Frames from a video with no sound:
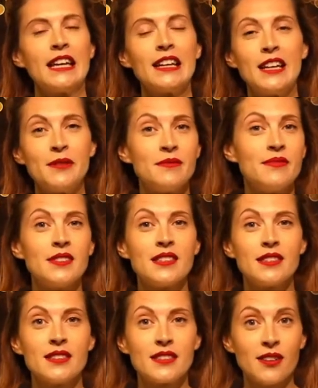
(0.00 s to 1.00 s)
Clem's
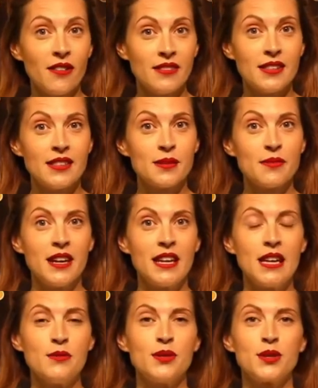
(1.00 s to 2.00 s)
sermons when
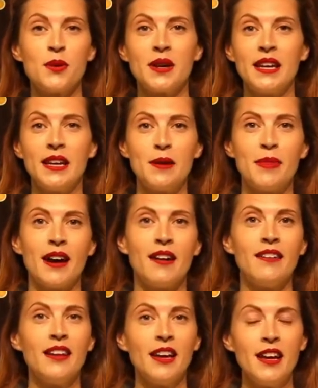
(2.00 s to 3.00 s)
he was talking
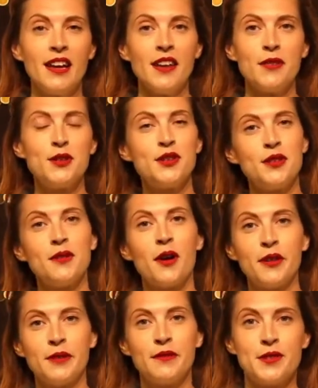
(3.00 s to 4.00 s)
about the two
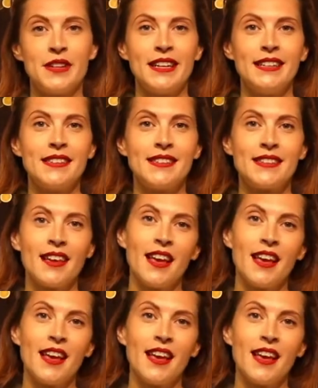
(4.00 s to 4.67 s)
olive trees